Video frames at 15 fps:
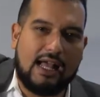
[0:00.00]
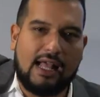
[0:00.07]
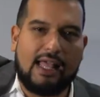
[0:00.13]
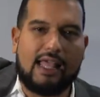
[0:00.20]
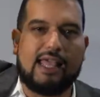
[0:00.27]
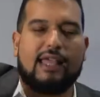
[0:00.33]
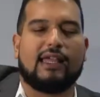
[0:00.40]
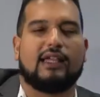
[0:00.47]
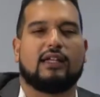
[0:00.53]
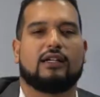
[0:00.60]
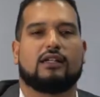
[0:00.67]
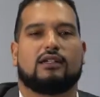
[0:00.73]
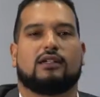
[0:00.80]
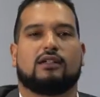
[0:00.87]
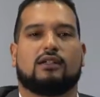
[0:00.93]
hey,
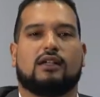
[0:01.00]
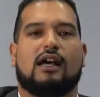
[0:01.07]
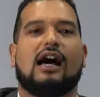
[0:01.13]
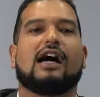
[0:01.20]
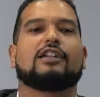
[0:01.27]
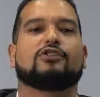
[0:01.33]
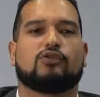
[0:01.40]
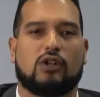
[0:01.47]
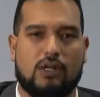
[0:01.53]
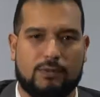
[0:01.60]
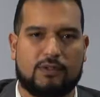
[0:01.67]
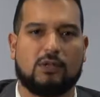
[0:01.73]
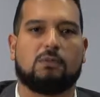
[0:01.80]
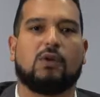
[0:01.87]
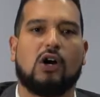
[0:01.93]
I
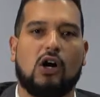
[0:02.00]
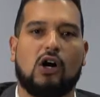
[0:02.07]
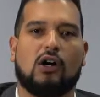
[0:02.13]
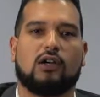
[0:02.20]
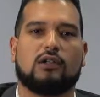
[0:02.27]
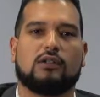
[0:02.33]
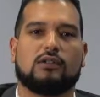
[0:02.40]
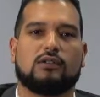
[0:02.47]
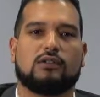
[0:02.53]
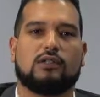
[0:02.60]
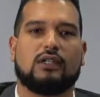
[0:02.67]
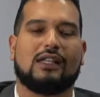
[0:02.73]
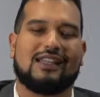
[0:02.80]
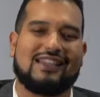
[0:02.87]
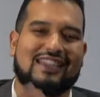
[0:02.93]
dropped the ball,
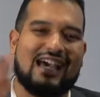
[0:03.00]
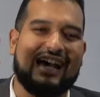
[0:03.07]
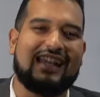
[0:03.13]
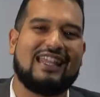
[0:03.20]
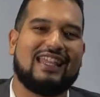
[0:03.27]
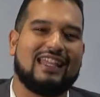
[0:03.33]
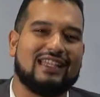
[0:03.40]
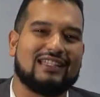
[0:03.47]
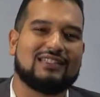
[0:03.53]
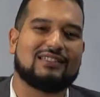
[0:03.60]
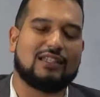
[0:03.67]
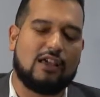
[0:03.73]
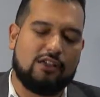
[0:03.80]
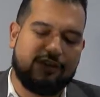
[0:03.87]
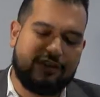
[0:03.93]
that
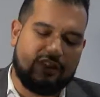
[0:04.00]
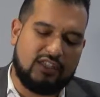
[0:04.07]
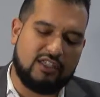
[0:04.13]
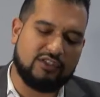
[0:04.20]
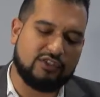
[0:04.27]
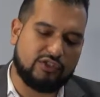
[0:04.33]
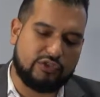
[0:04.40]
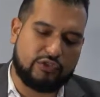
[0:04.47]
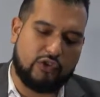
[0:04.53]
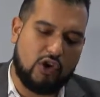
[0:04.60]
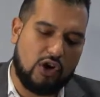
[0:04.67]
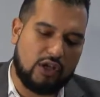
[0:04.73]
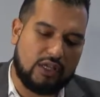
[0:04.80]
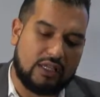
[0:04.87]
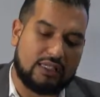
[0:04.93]
is the
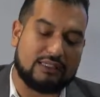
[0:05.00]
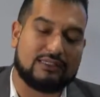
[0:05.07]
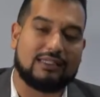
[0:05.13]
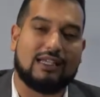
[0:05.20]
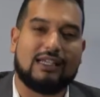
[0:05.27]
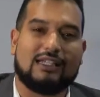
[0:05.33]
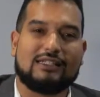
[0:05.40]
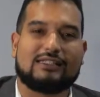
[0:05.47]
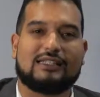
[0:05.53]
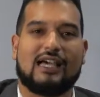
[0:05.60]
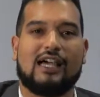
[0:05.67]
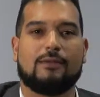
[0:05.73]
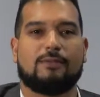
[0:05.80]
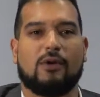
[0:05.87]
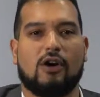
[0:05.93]
strongest
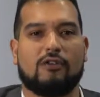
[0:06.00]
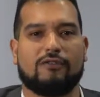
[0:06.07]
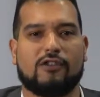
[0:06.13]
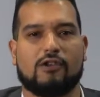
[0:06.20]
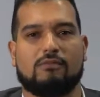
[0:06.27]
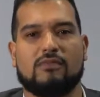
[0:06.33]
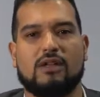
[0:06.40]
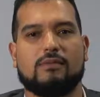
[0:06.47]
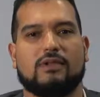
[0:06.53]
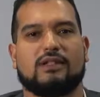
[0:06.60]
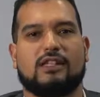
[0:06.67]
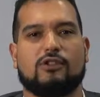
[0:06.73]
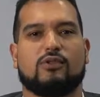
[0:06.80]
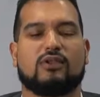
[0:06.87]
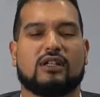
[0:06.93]
type of commitment
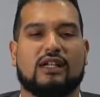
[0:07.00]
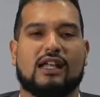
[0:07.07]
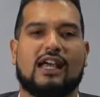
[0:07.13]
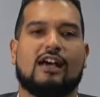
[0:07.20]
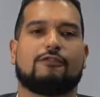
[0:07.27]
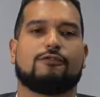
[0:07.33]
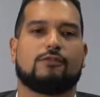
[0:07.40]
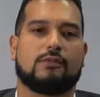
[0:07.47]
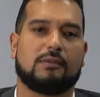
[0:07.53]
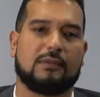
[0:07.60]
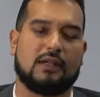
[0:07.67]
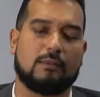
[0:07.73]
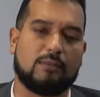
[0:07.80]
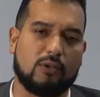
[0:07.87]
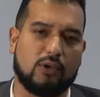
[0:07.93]
that you can have from an
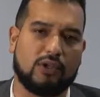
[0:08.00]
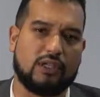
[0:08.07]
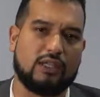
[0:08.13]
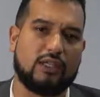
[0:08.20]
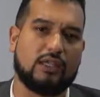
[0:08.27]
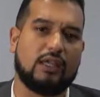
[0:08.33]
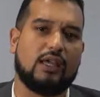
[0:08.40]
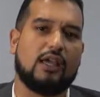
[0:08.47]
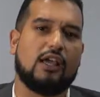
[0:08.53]
employee.